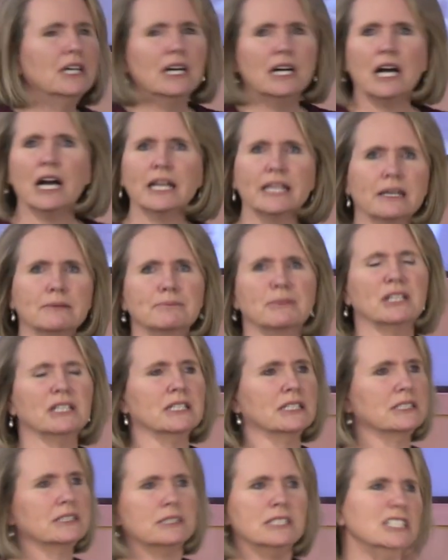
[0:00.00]
I am going
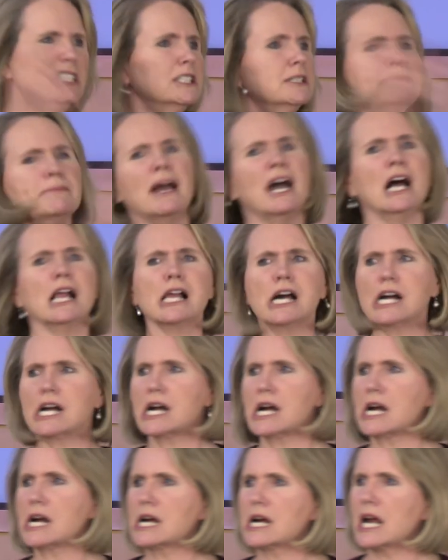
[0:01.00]
to email
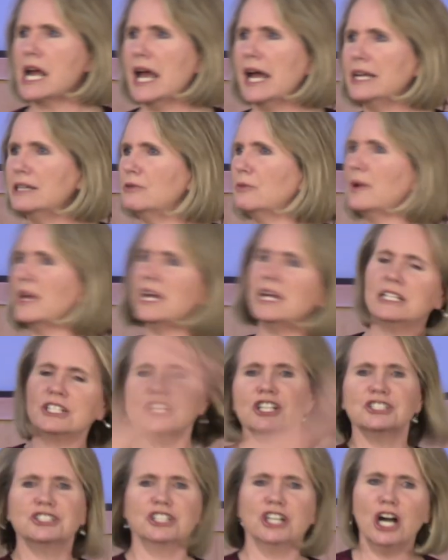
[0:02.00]
her. And we
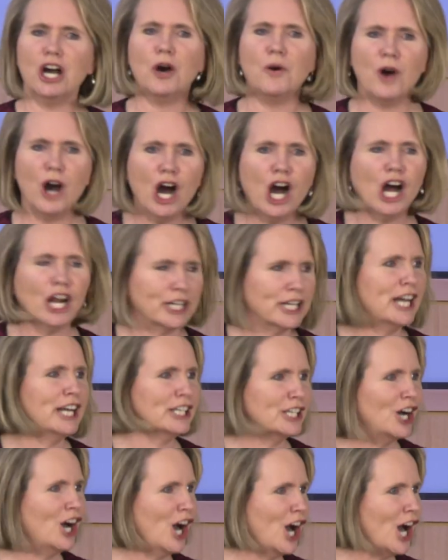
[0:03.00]
just go on
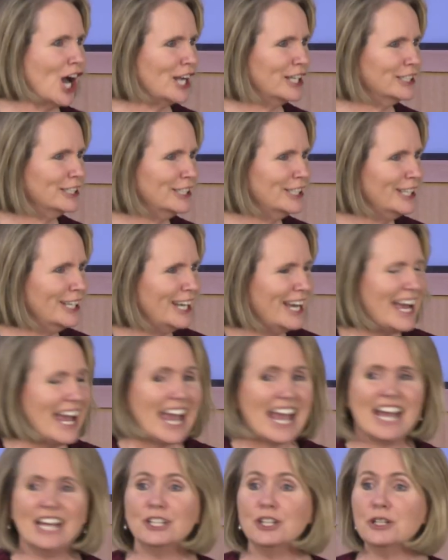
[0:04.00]
and on.
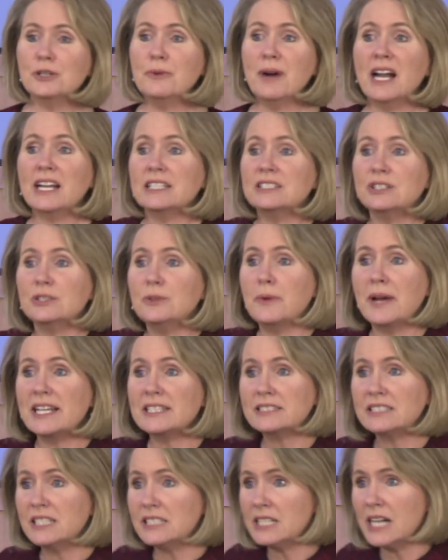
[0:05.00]
And you know what? It's a
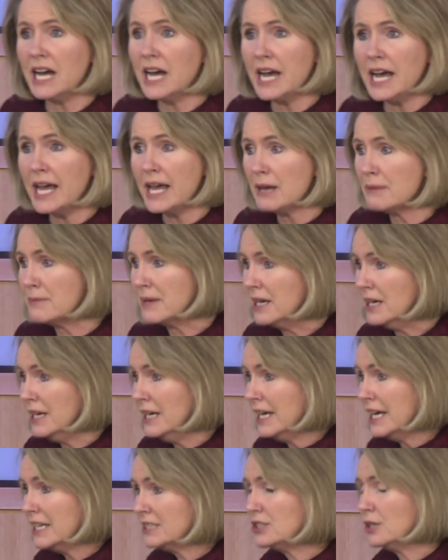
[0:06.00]
waste of time.
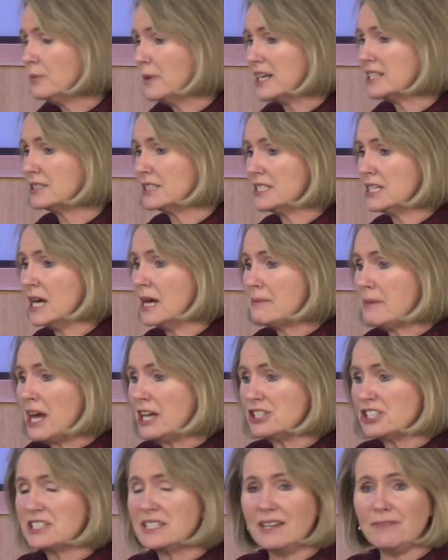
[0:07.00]
It's a waste of time.
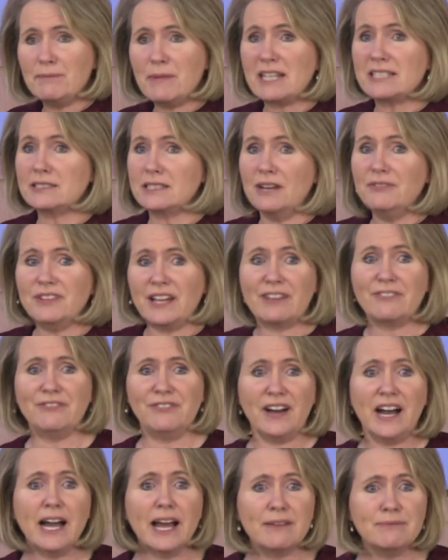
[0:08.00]
I just give myself like
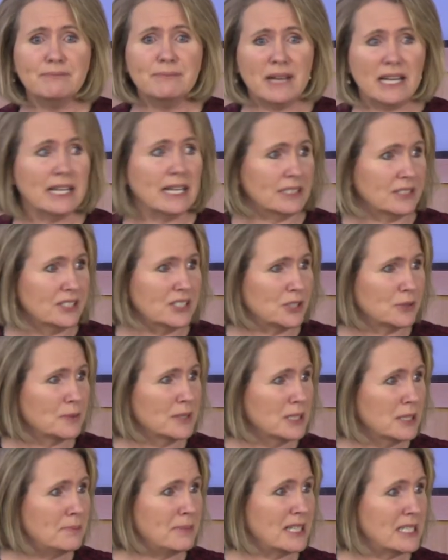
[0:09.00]
five minutes to
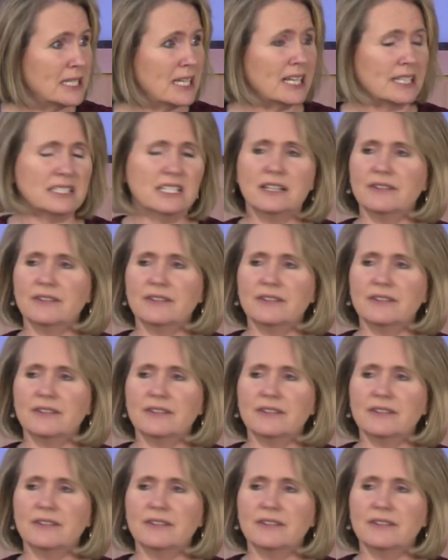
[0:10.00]
really be ticked.